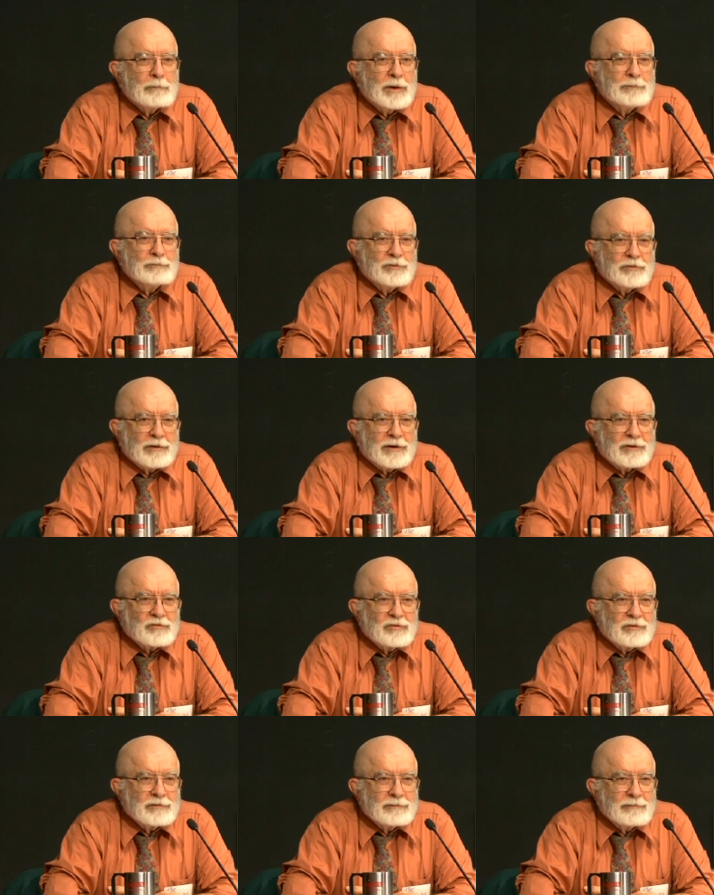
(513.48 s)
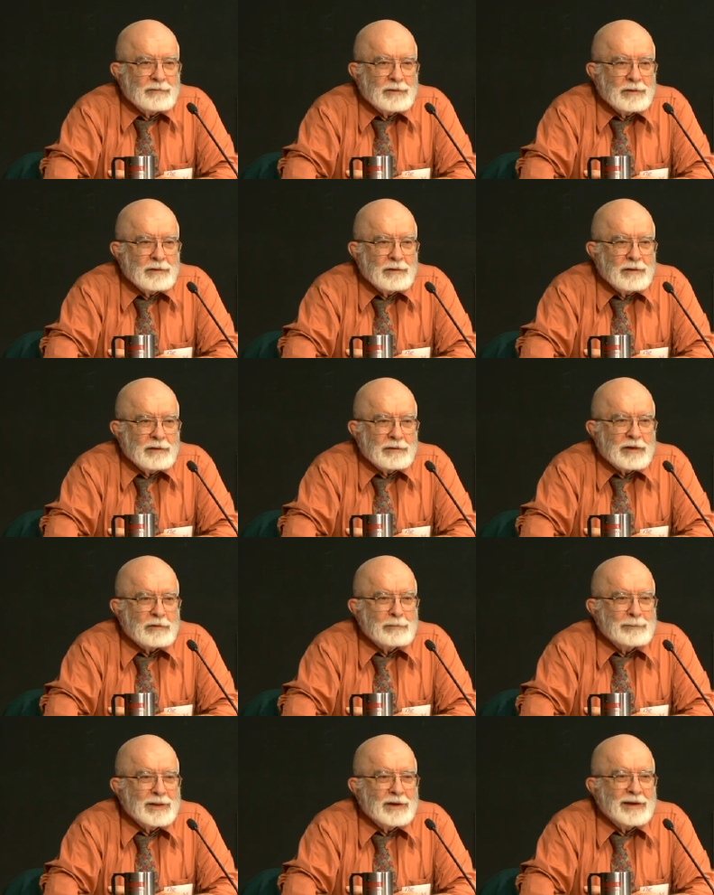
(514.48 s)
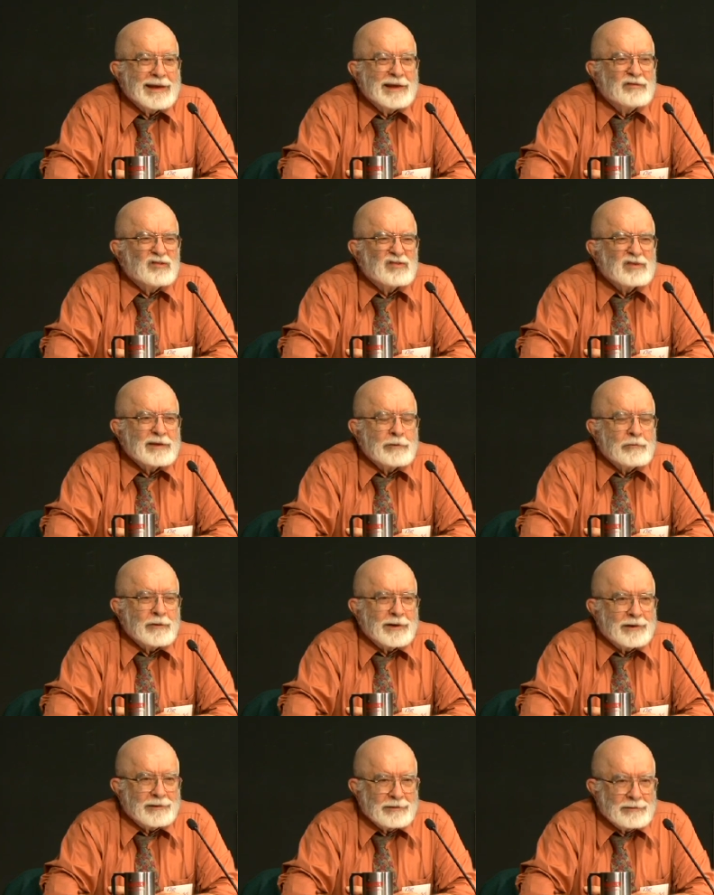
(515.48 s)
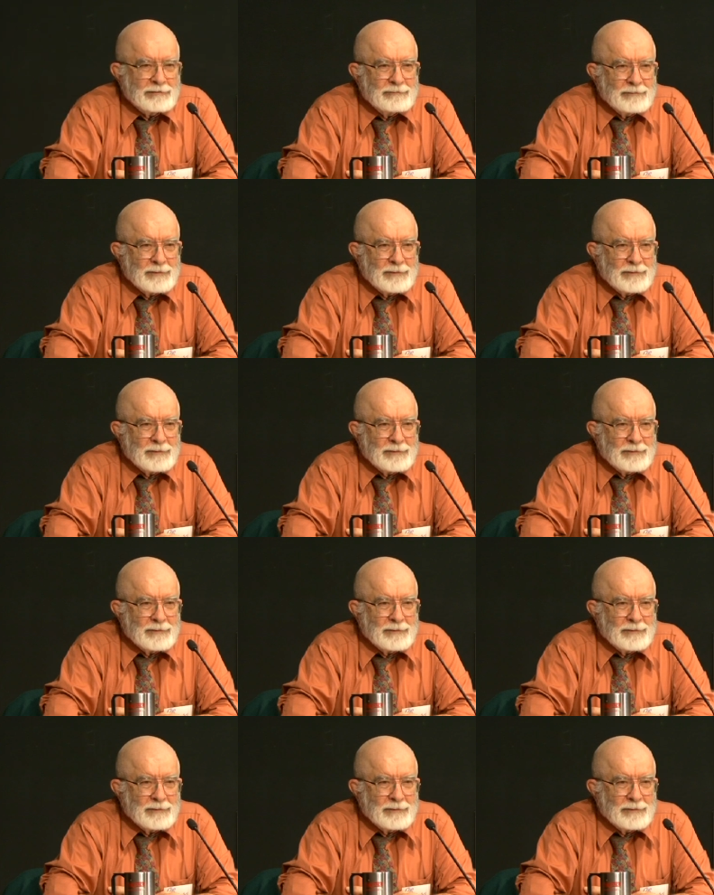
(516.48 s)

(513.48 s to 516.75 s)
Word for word: pump trucks that have been incinerated.